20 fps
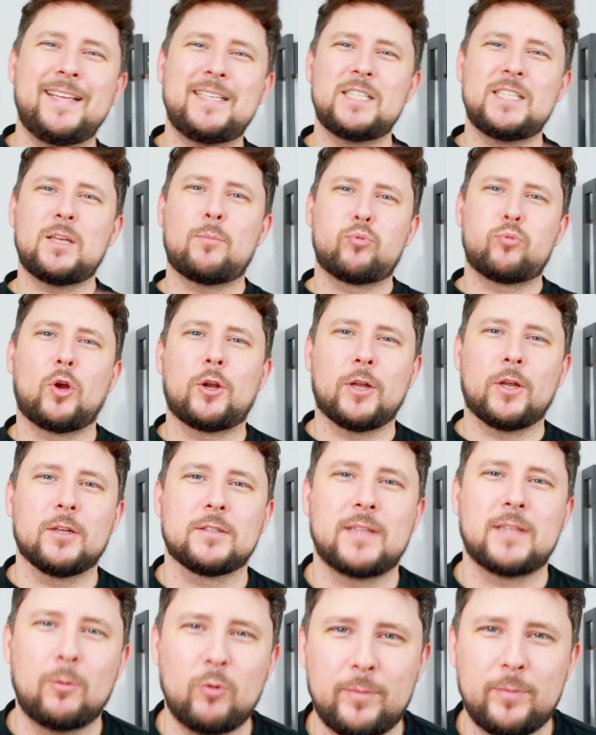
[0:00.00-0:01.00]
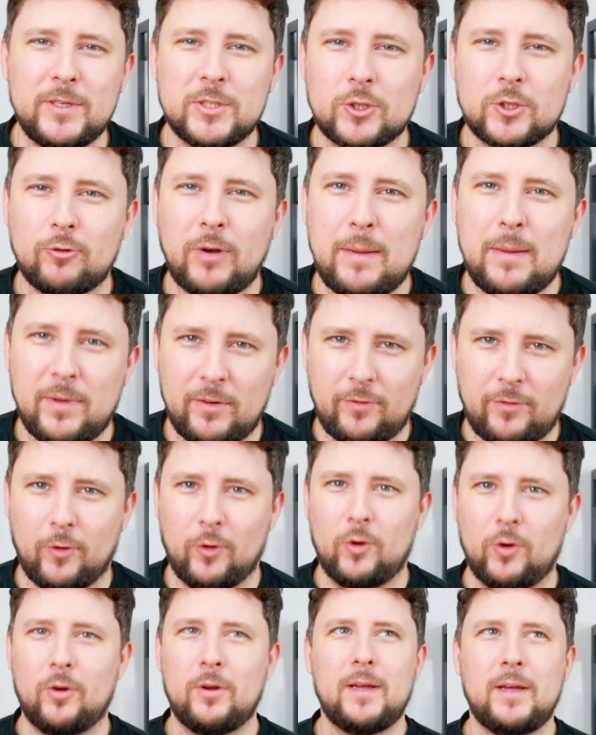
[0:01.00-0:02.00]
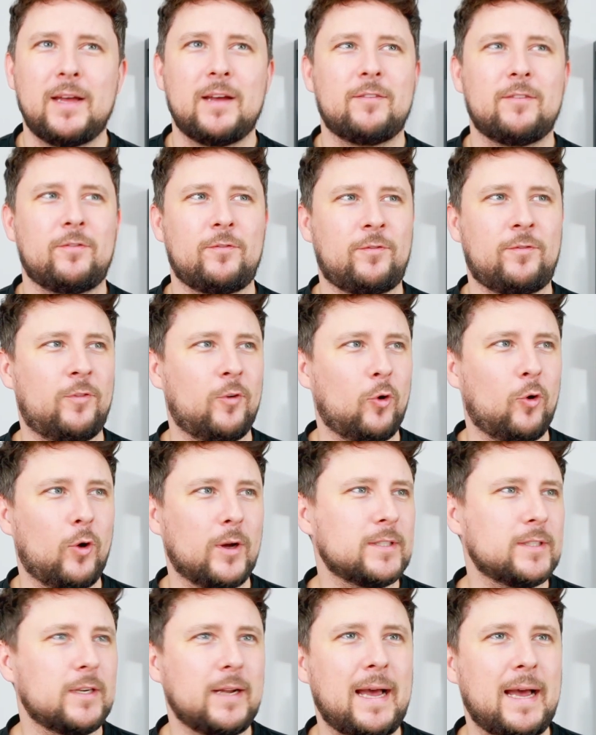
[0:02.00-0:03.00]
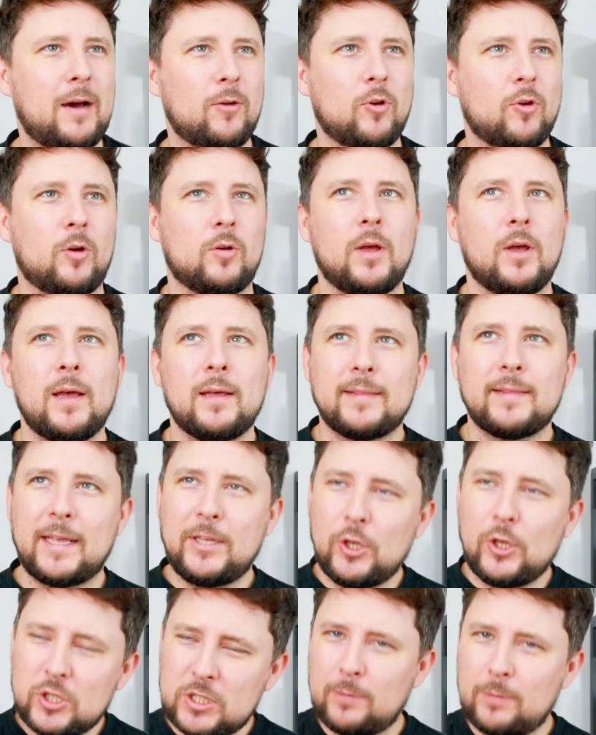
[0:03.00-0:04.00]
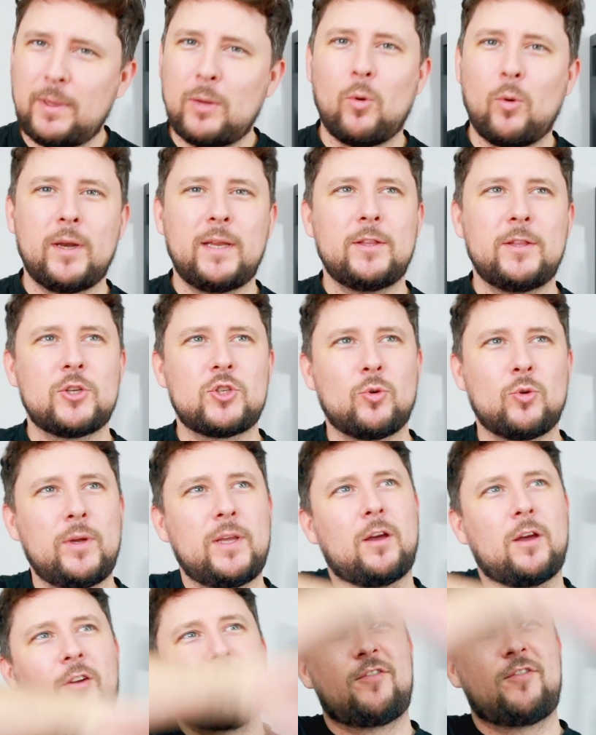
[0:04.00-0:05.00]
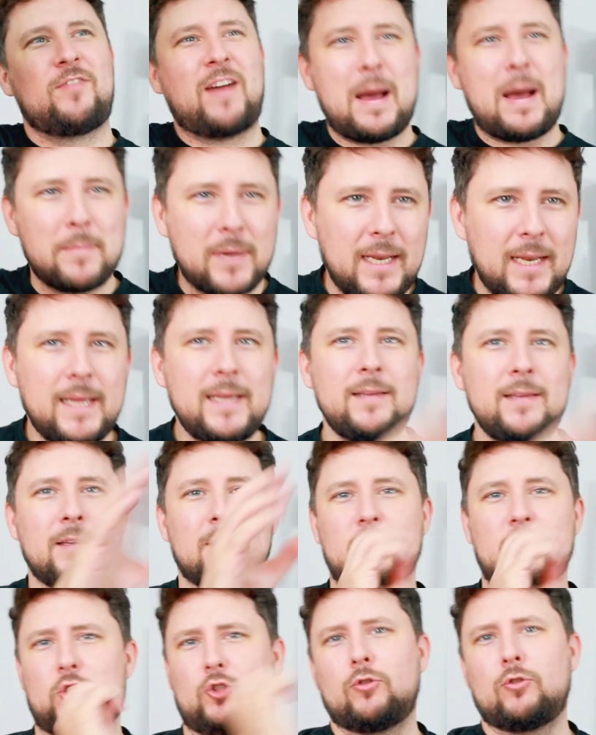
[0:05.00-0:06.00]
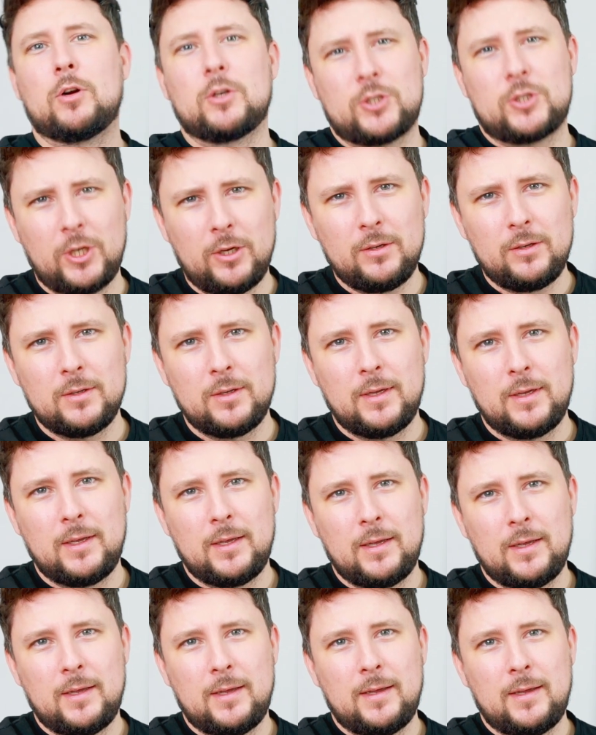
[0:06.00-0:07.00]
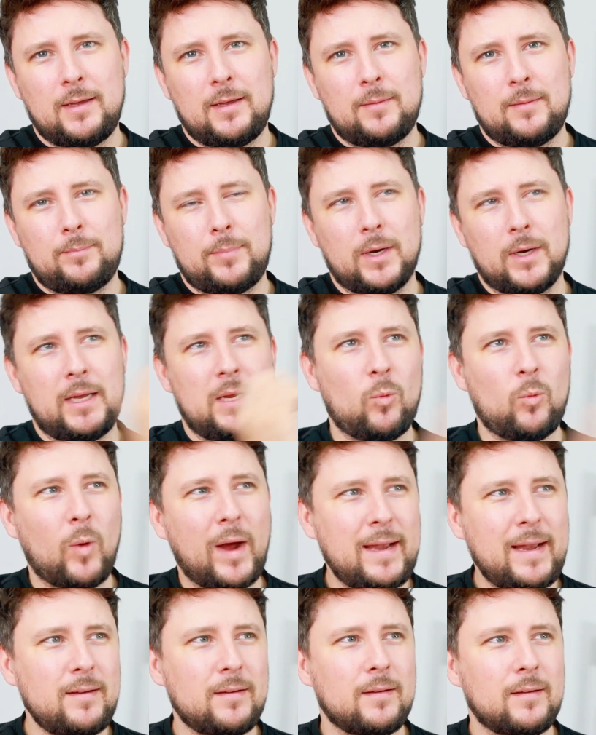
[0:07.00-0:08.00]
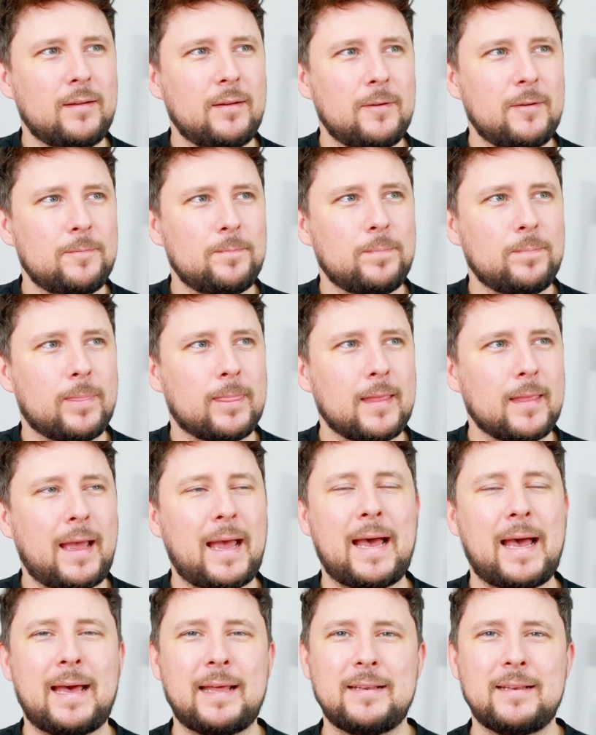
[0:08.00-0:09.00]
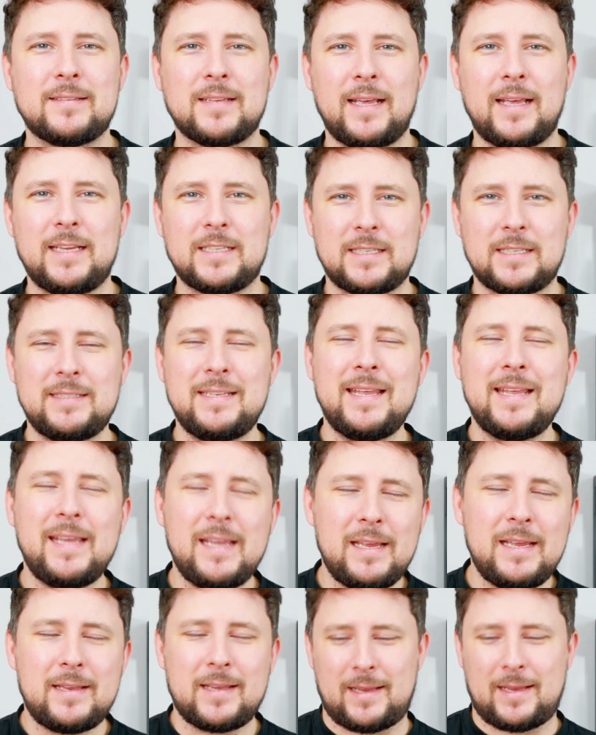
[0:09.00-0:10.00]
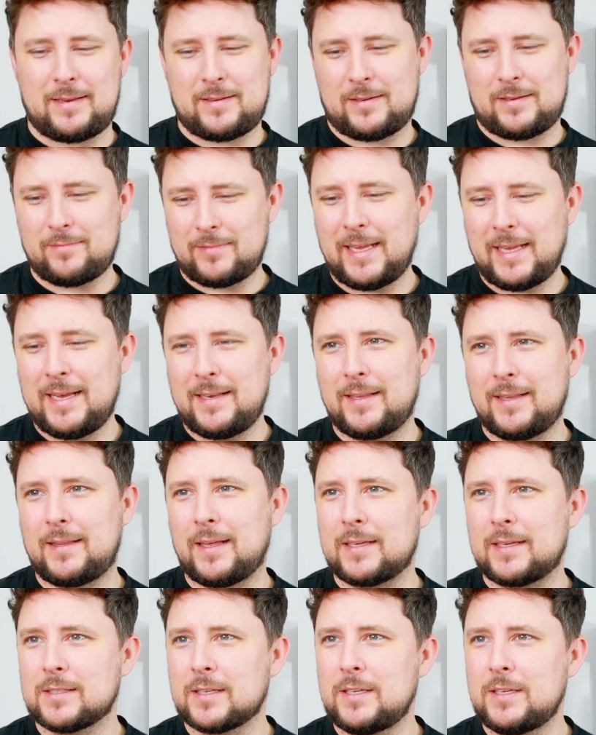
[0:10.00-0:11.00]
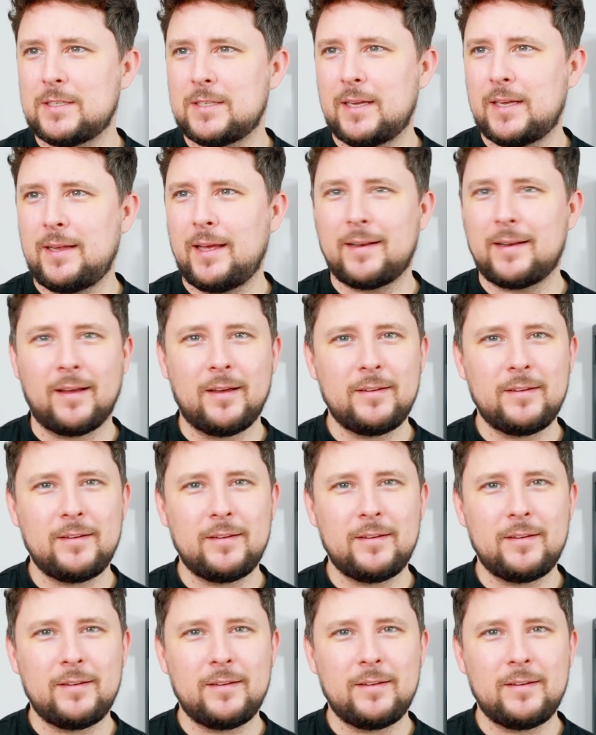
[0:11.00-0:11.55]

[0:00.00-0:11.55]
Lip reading: This is a product that we've been screaming for I don't know how long. There used to be one in the Joico family structure, but it went, and it's needed this. Can you see it yet?